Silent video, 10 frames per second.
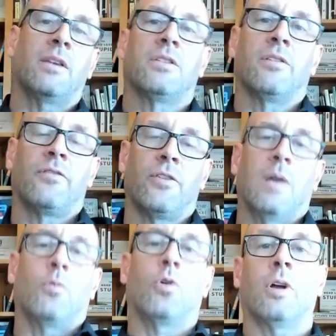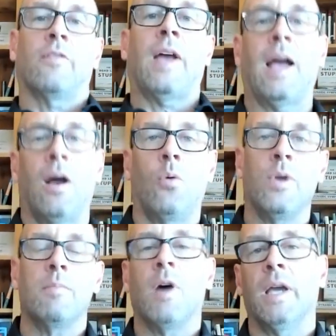this in a framework of how
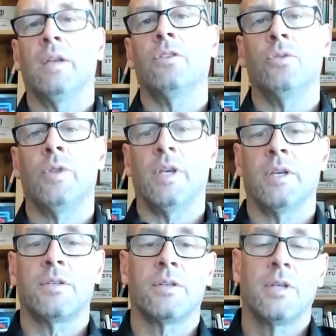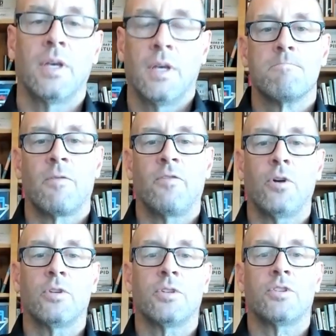we might do this.
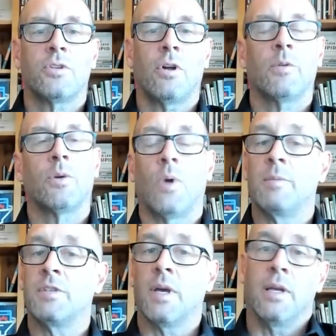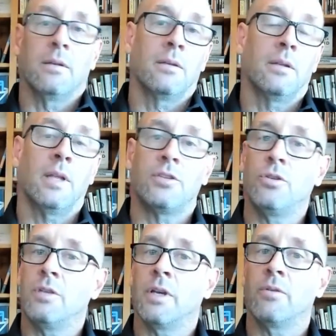First, start with your website. That's
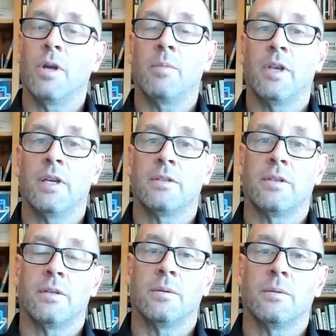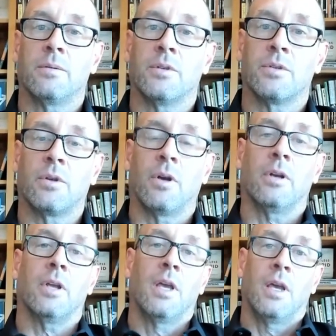usually a great place to
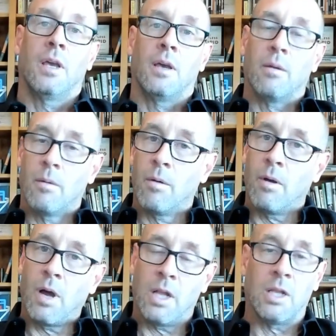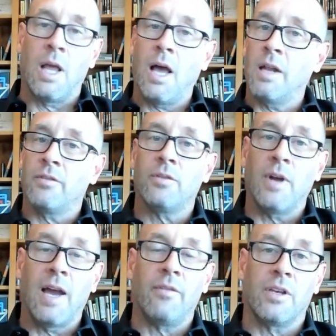start. A lot of
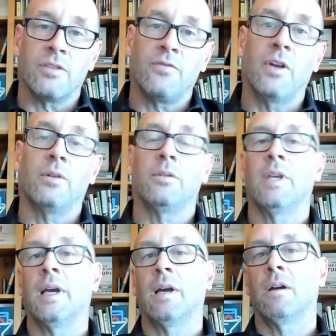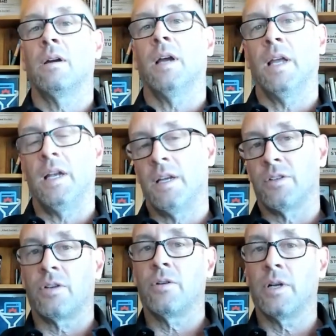traffic is funneled there, and it is
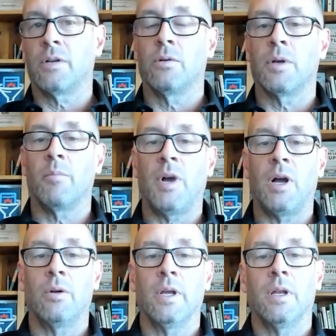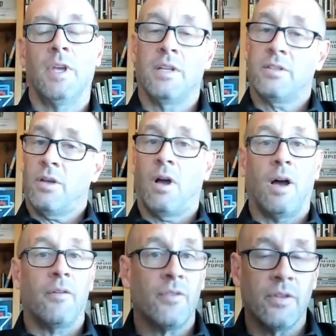a critical component. It's
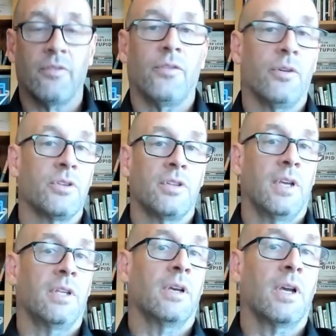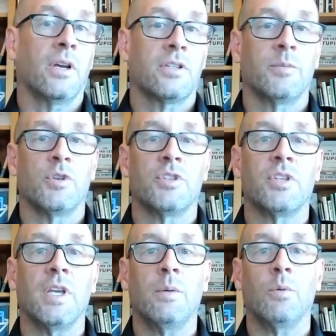often the first thing that customers
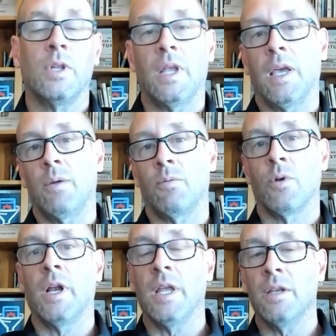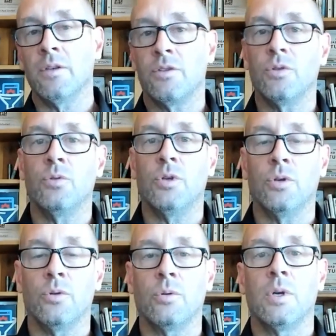see when they run into
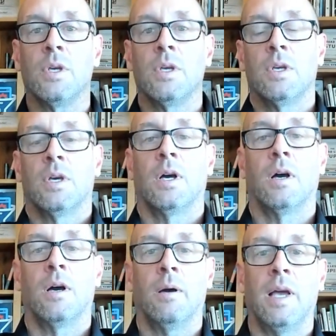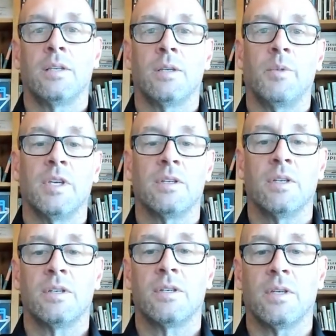you as a
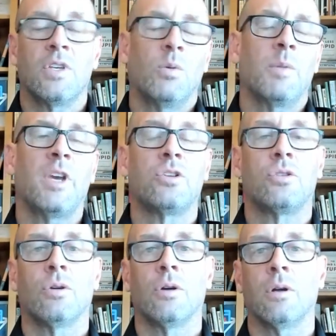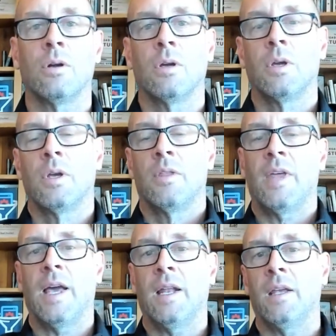business. So you want to make sure
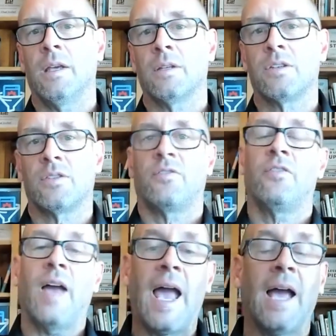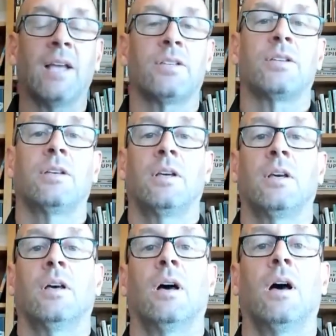that it's fast.
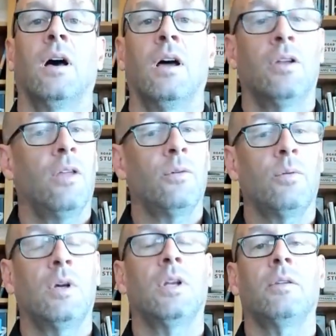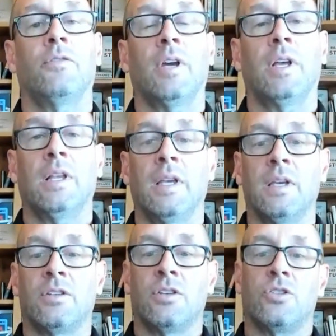Another one, frankly,
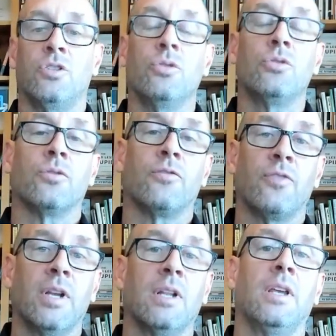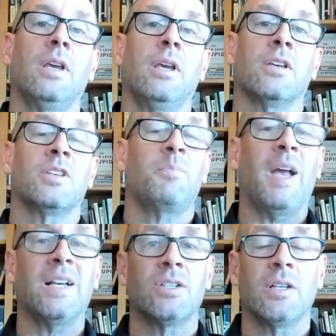is it's user friendly,
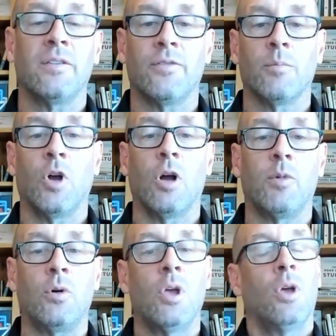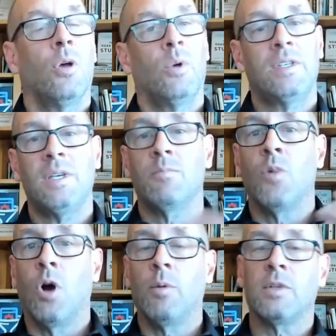especially for mobile. We see
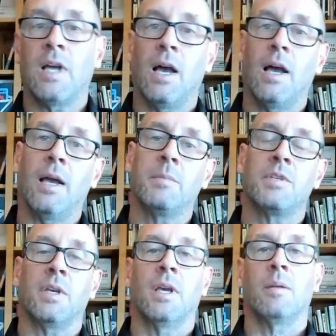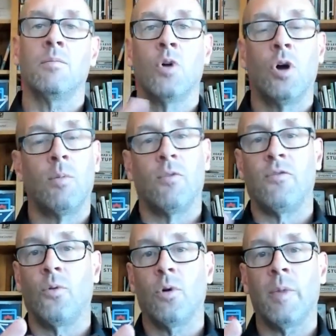mobile times and mobile
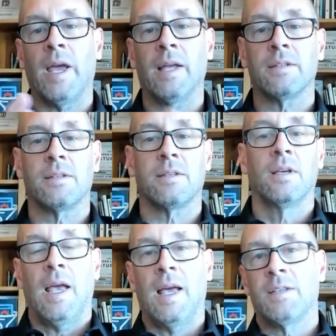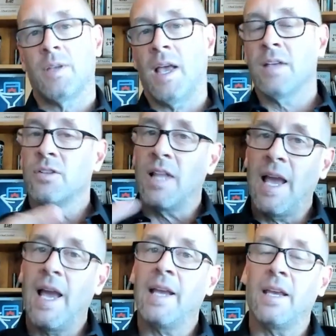formats as
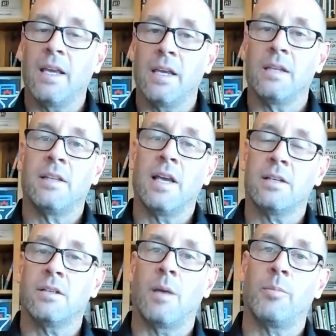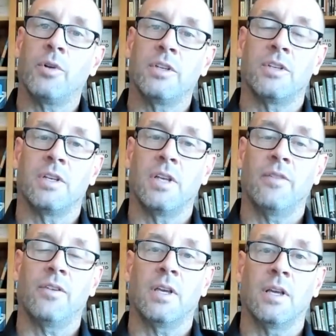lagging desktop pretty
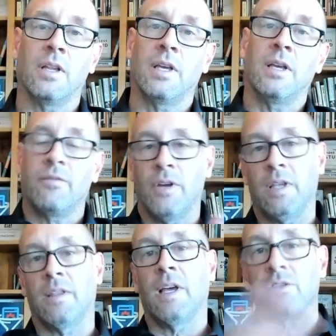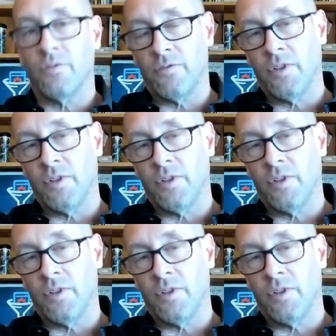significantly, and frankly, that should